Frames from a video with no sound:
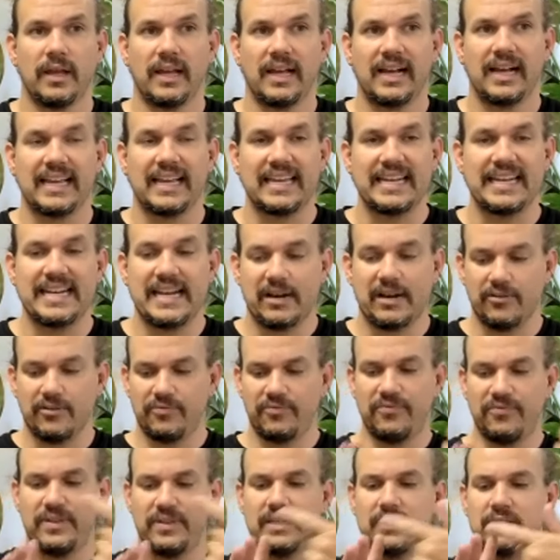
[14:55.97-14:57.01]
I can now
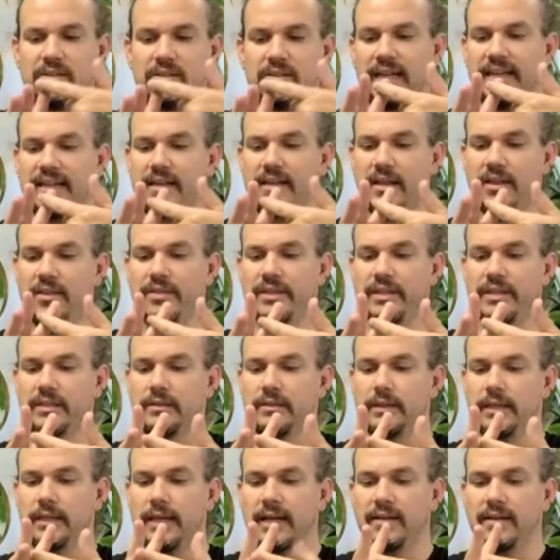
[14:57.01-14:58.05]
feel like the
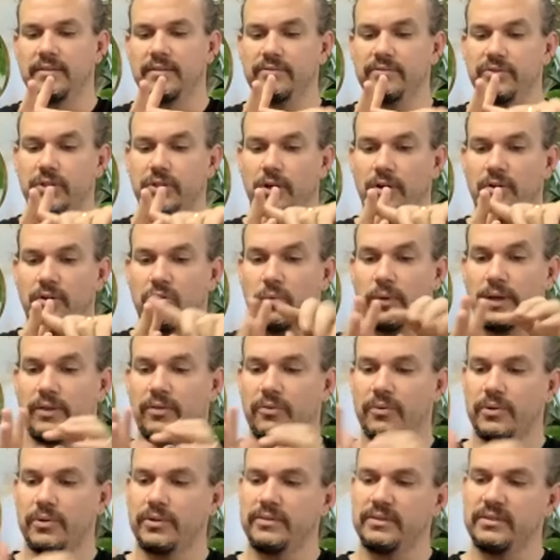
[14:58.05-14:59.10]
gloves all the way
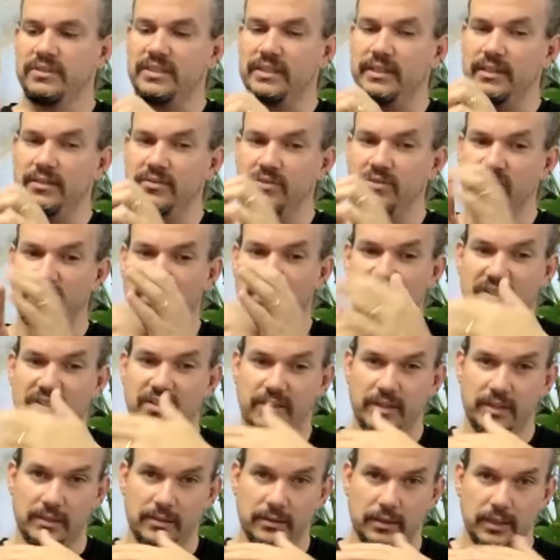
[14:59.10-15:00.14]
through instead of just
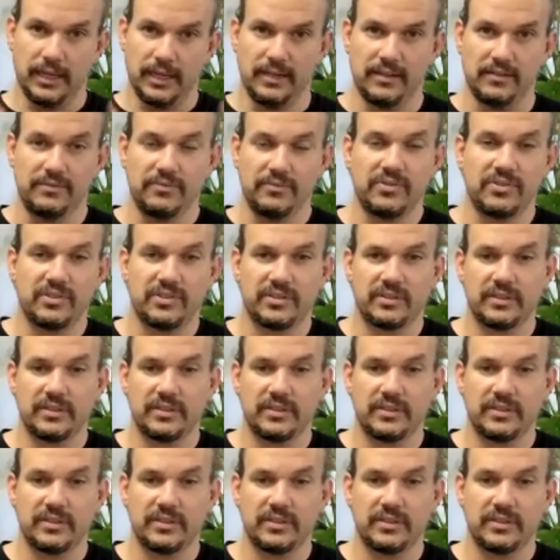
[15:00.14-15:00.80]
the gloves